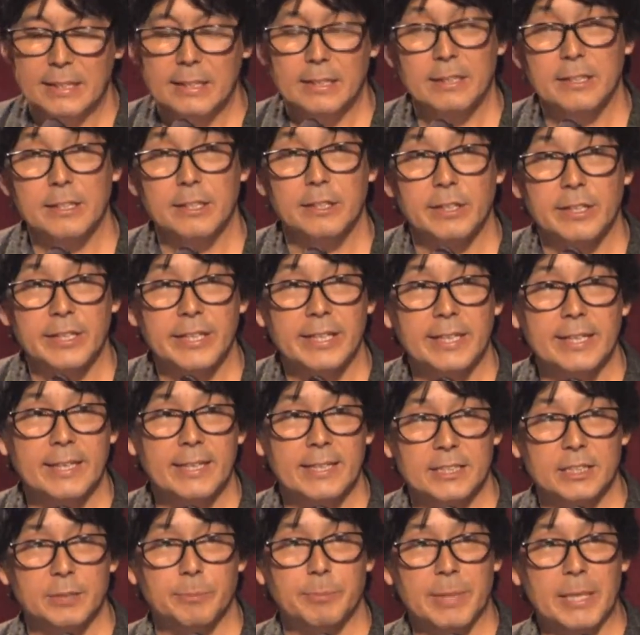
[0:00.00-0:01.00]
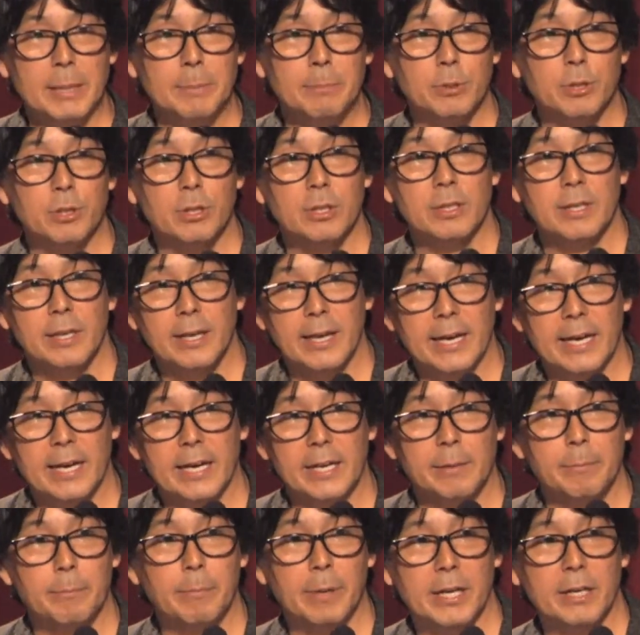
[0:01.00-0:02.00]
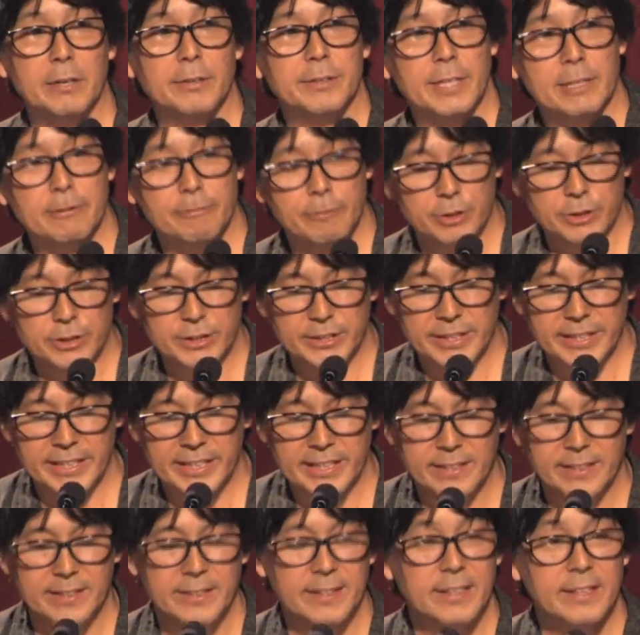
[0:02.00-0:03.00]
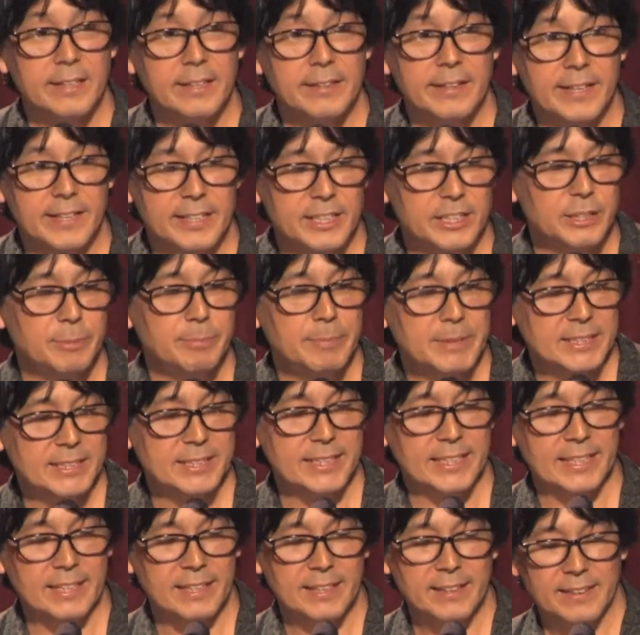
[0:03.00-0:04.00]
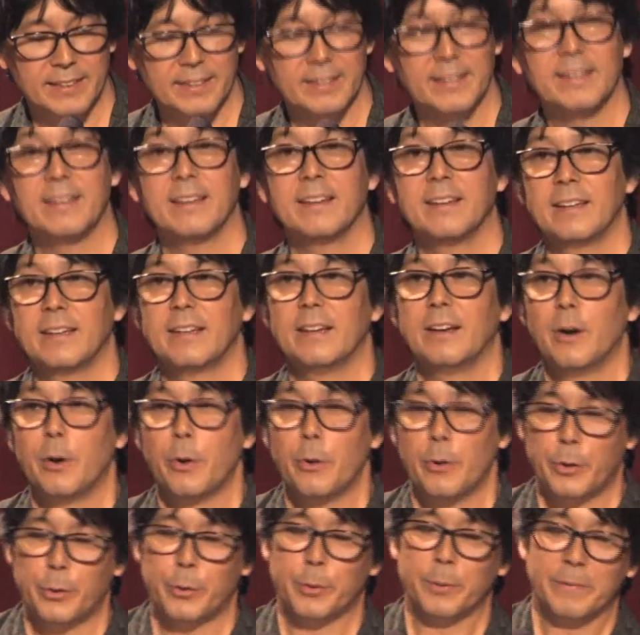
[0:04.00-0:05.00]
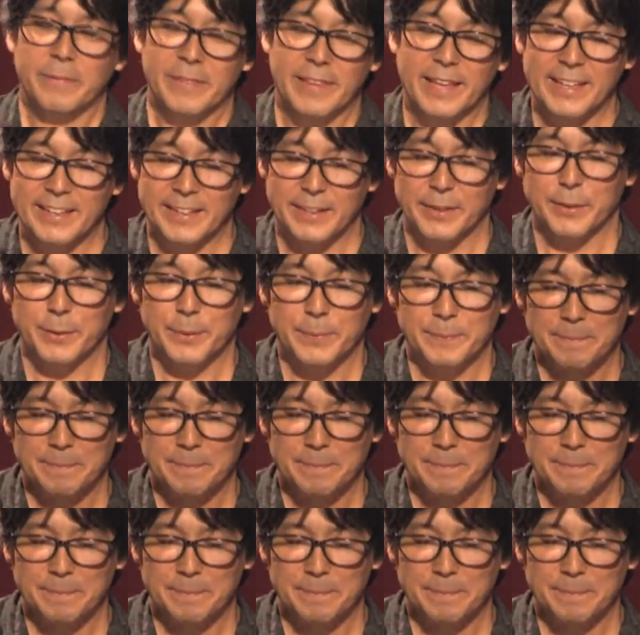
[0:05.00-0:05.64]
clearly it's people and biodiversity that is missing. Thank you.